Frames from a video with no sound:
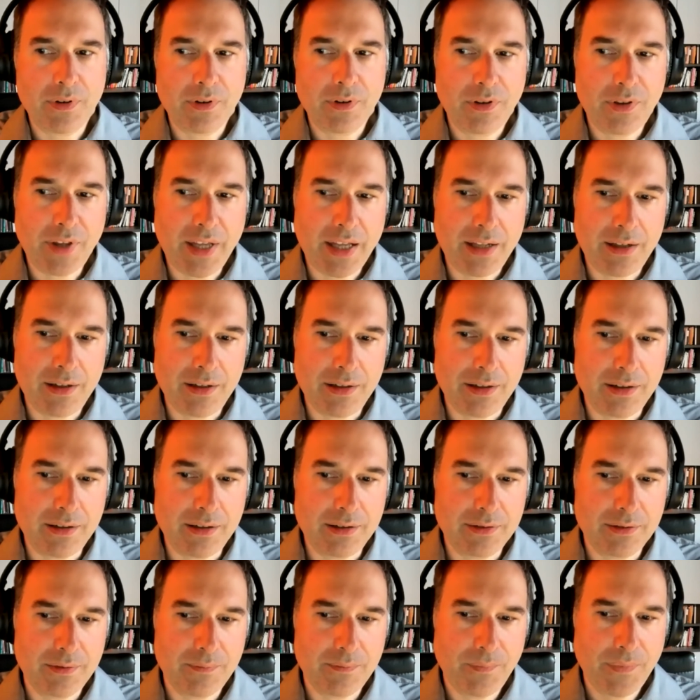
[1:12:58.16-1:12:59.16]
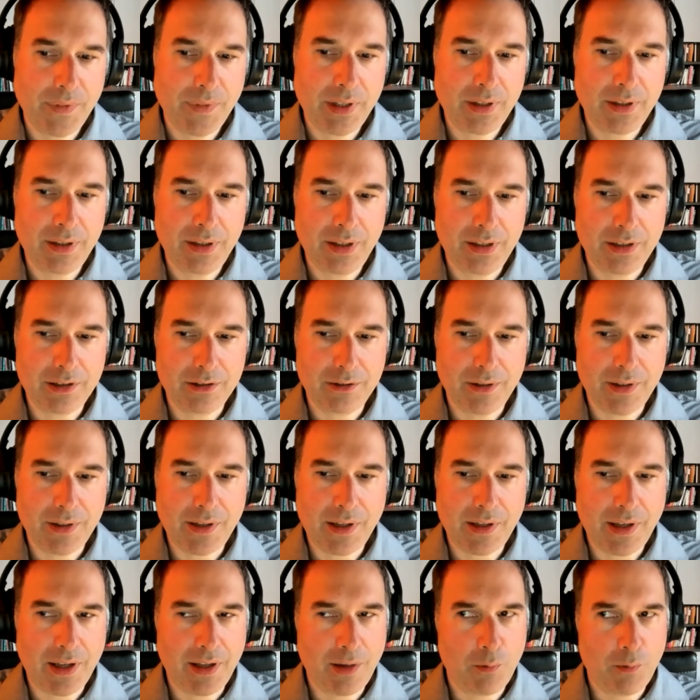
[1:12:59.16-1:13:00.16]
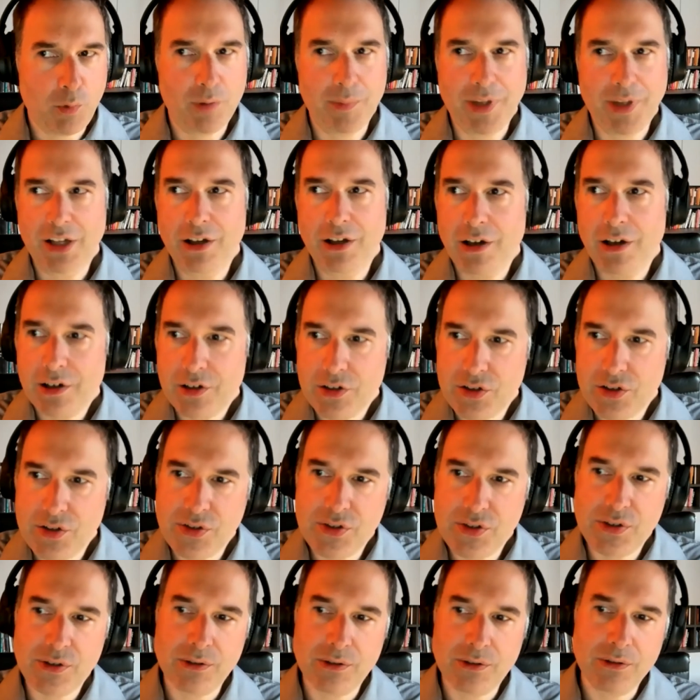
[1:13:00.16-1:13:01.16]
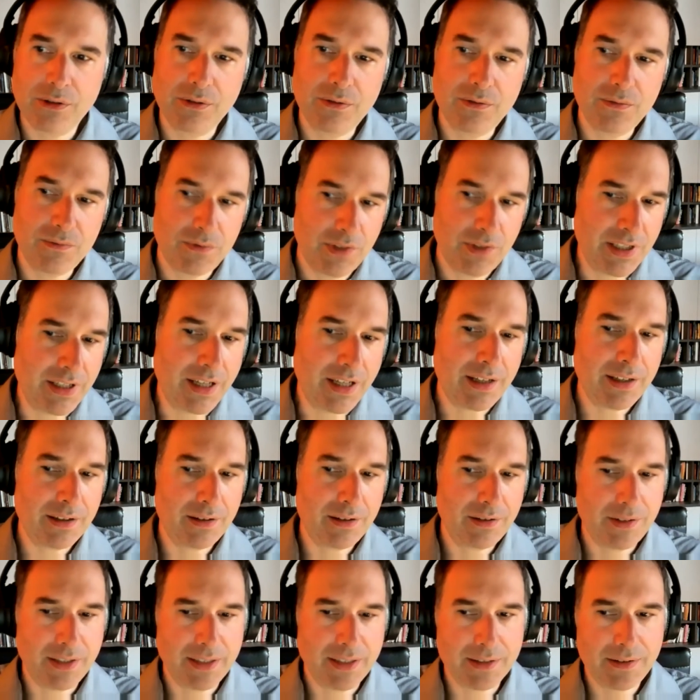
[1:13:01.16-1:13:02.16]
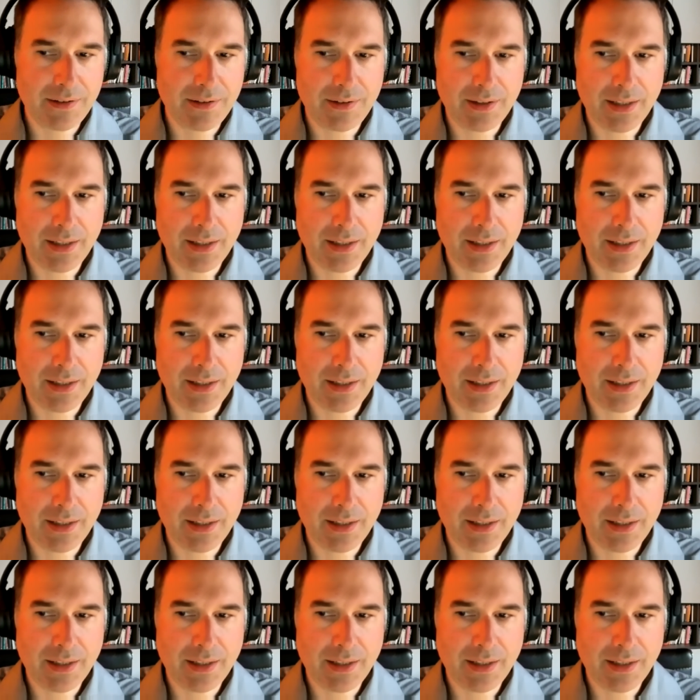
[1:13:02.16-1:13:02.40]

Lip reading: then it would be hard to deny that